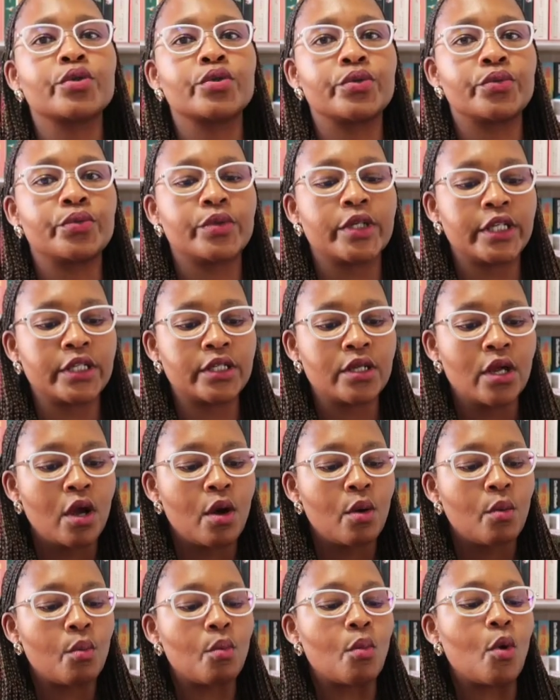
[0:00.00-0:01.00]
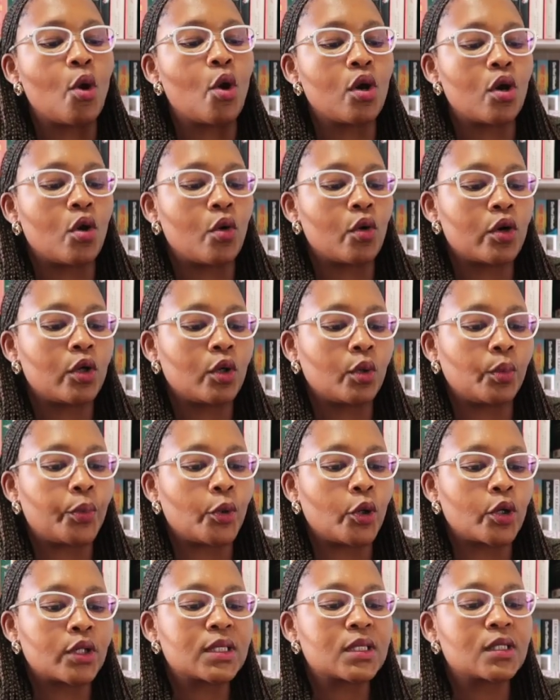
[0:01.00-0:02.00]
to read more local
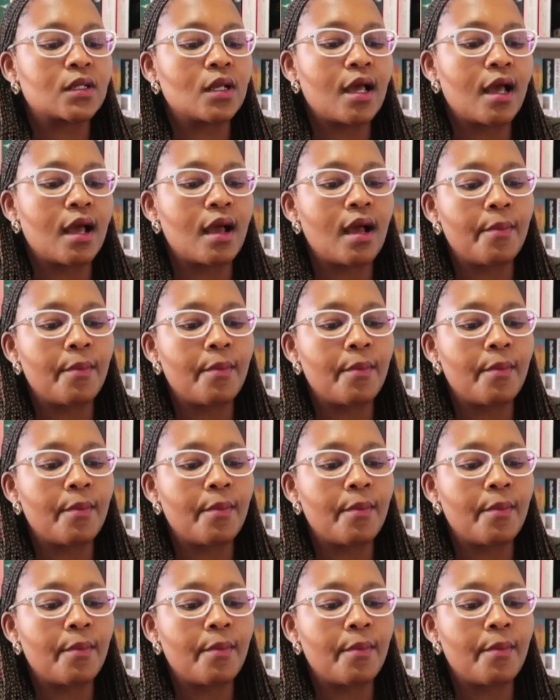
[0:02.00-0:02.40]
books,